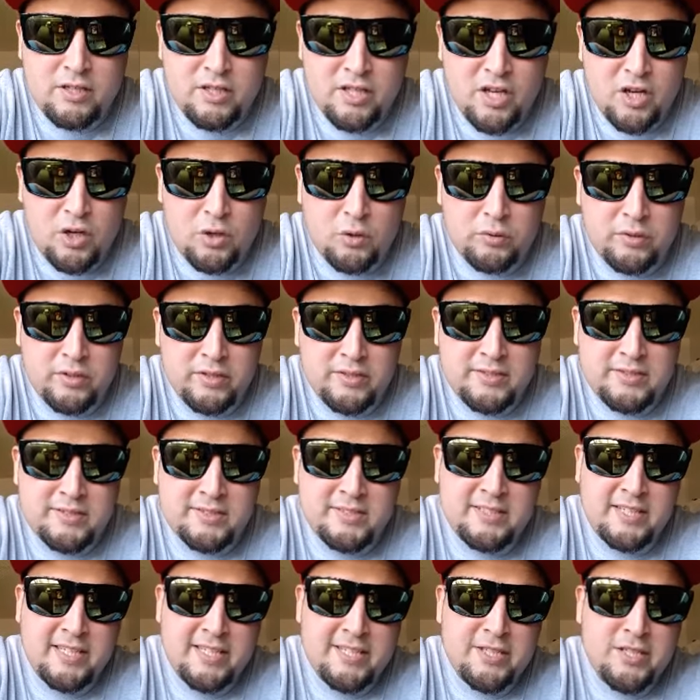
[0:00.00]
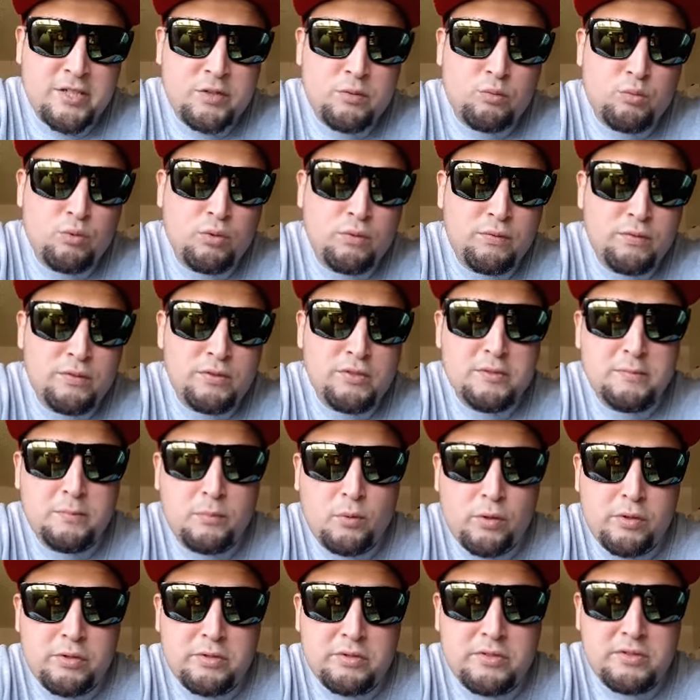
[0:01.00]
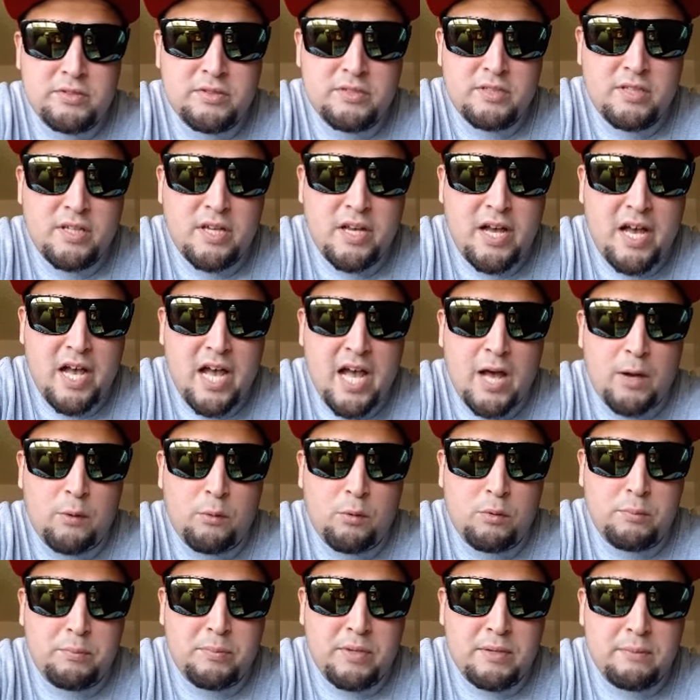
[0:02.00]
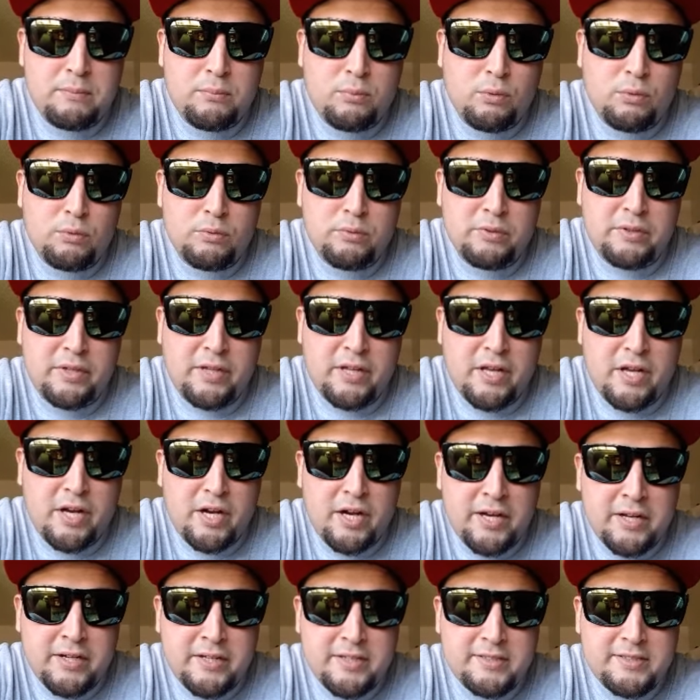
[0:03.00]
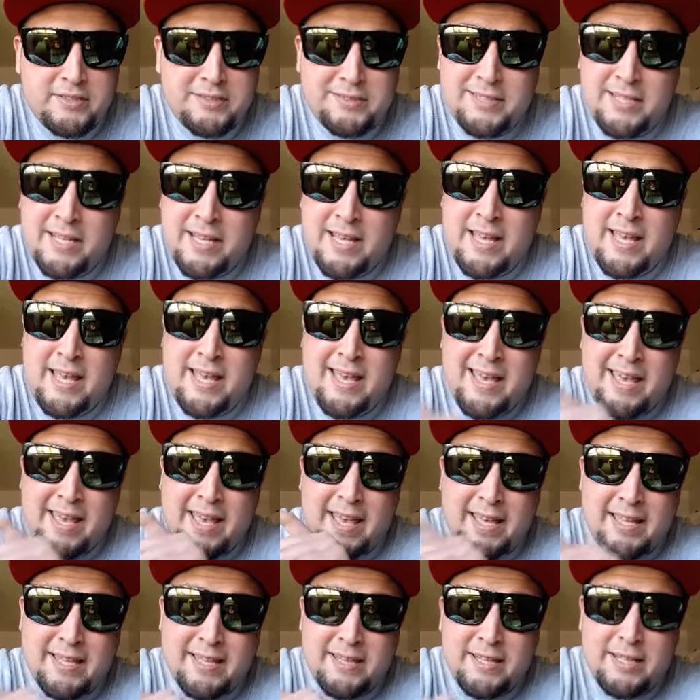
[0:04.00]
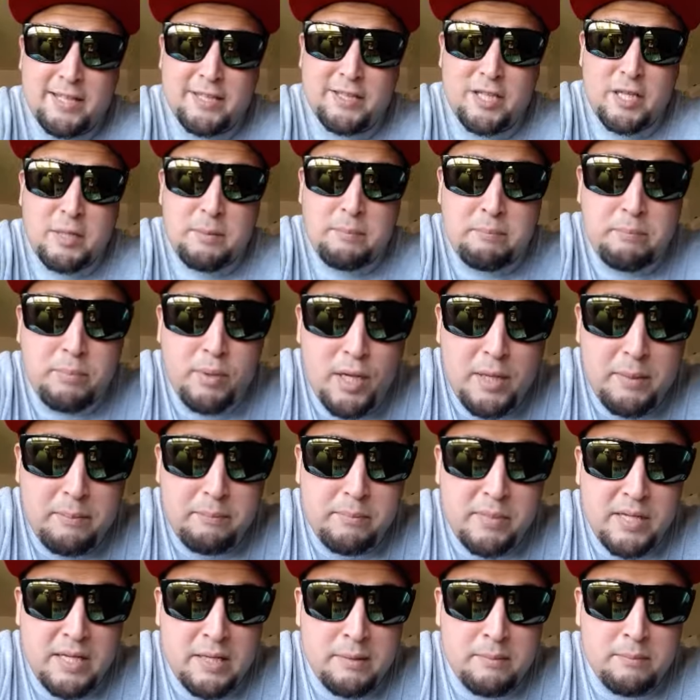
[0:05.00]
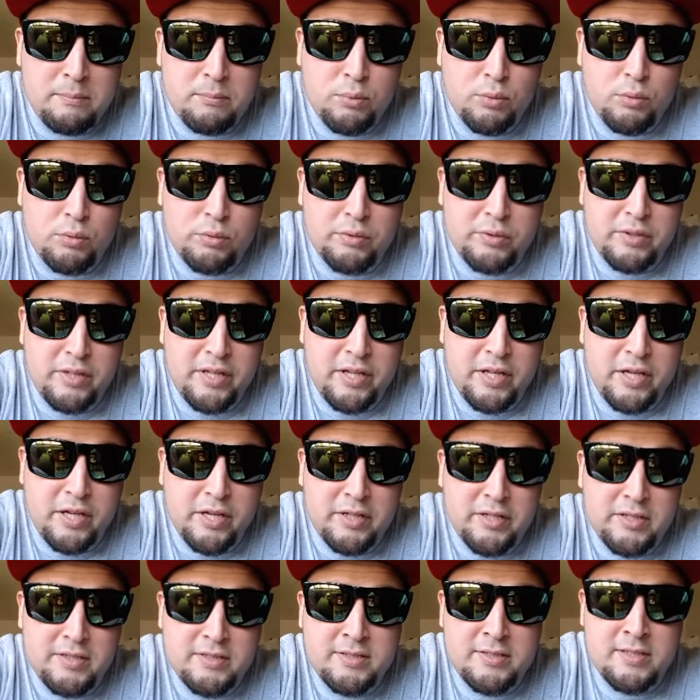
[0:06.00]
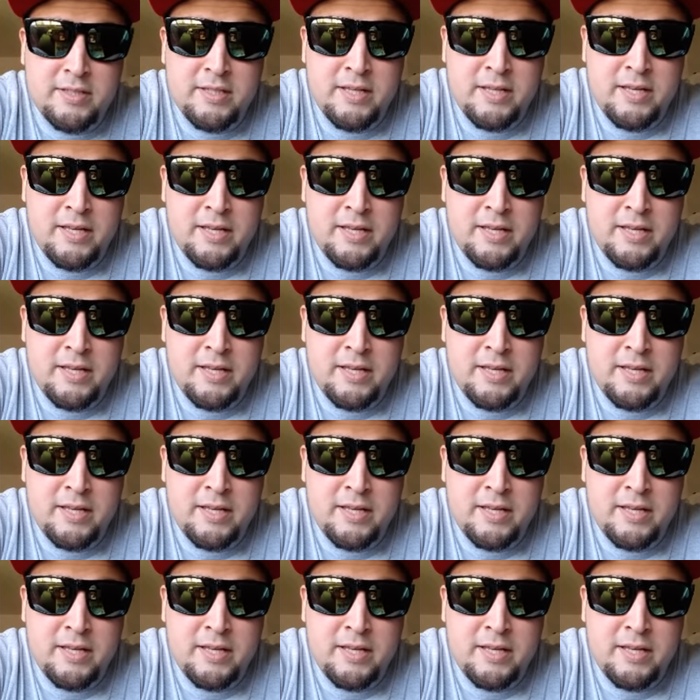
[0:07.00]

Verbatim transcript: Yo, this is CG Ruthless Sports. I will be brutally honest and nothing but being brutally honest.